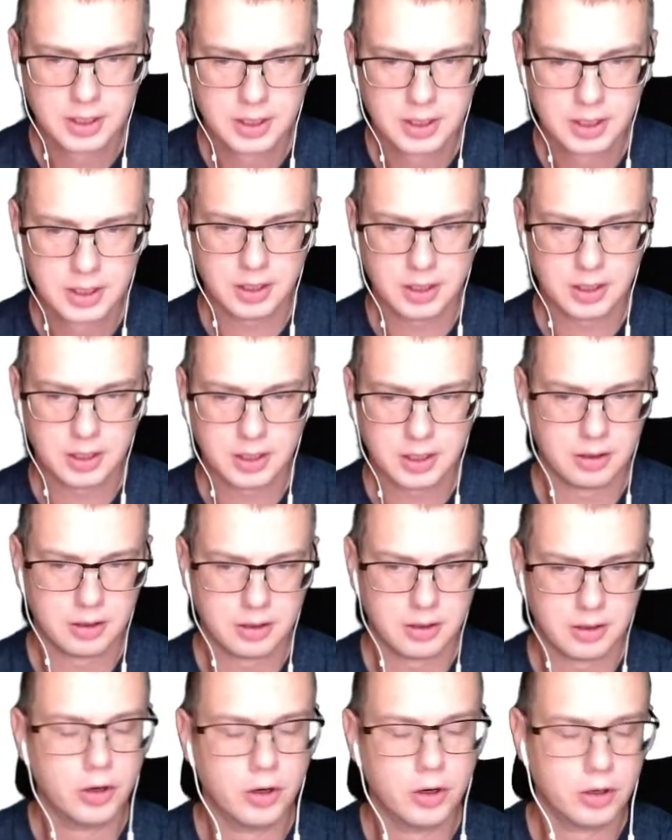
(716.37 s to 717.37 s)
on
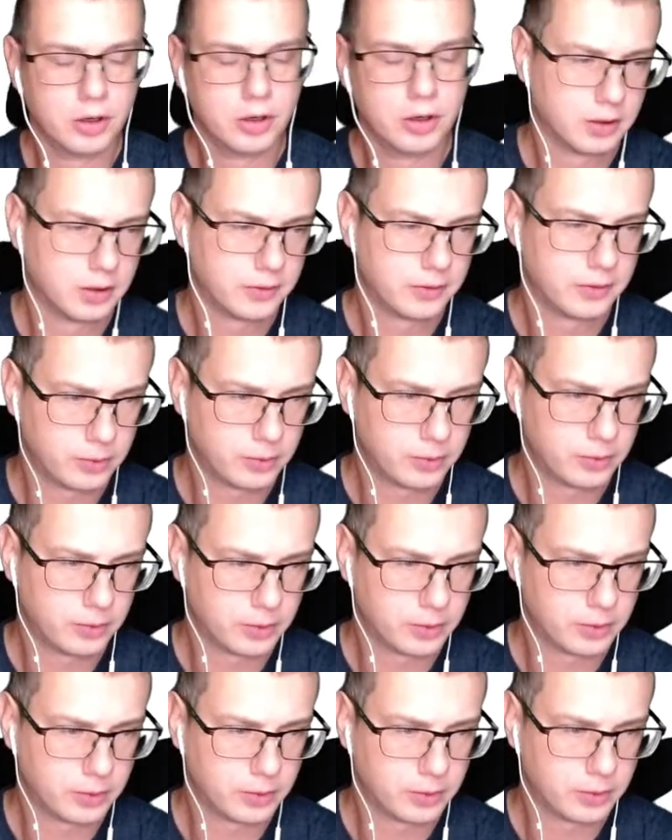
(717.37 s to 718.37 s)
all of our
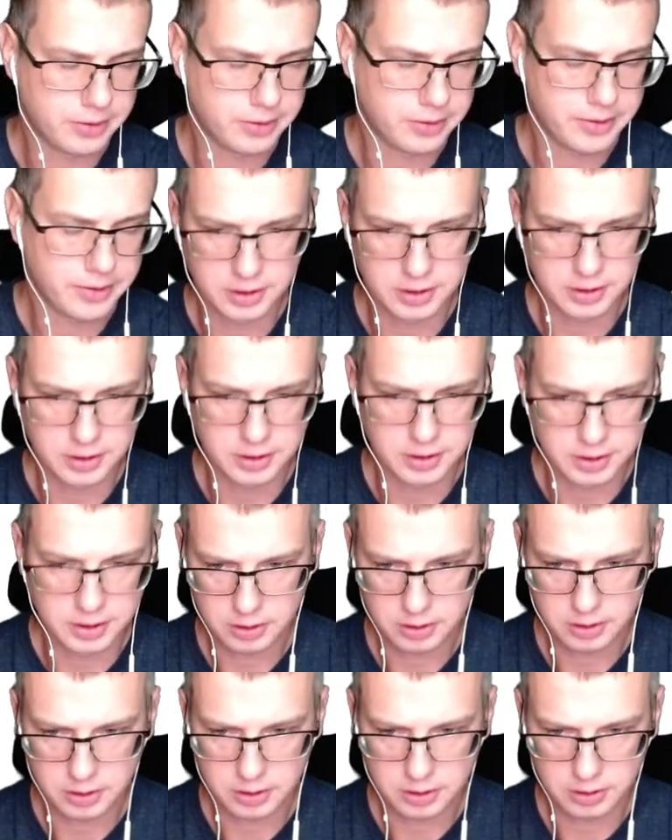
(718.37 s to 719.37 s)
resources
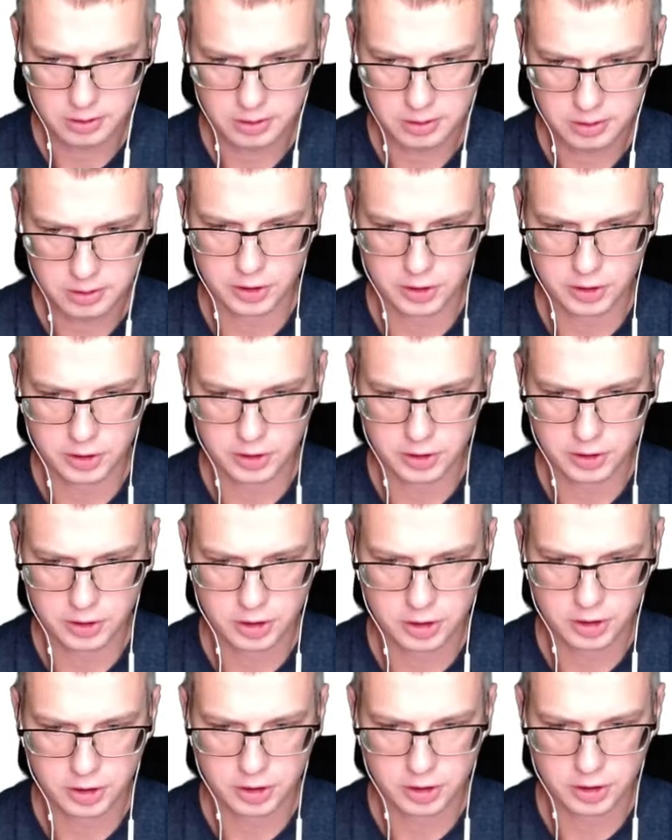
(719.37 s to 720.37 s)
which are
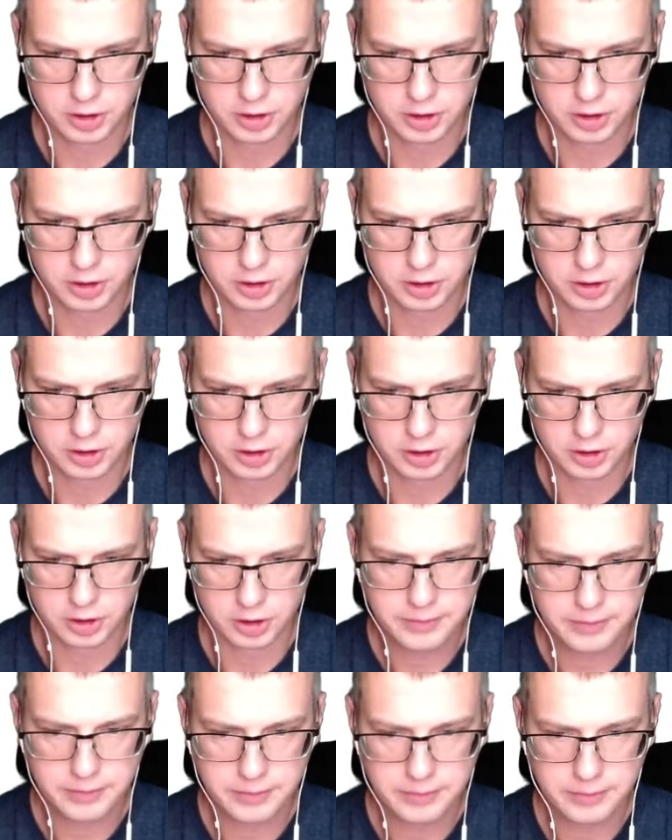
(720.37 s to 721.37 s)
available. Great.
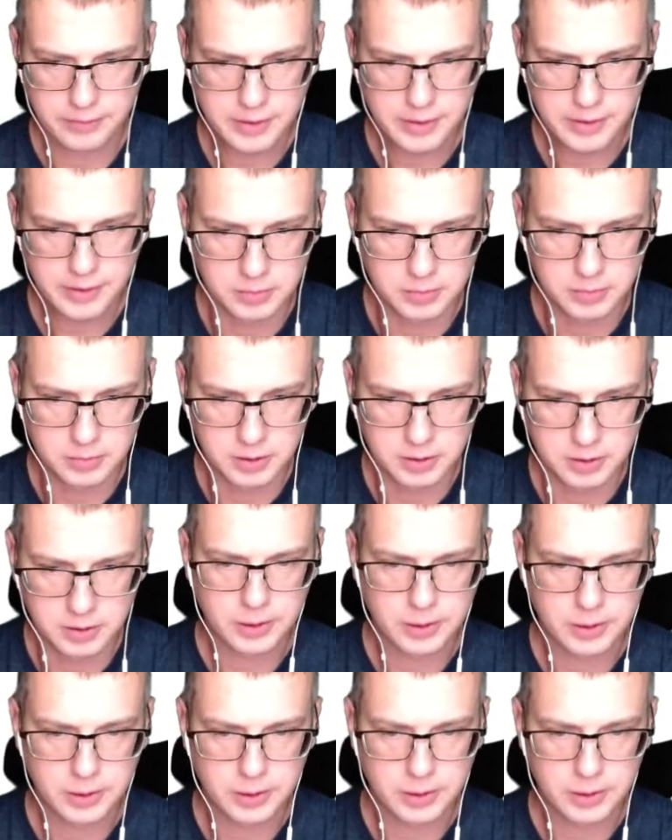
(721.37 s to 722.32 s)
How can we do this?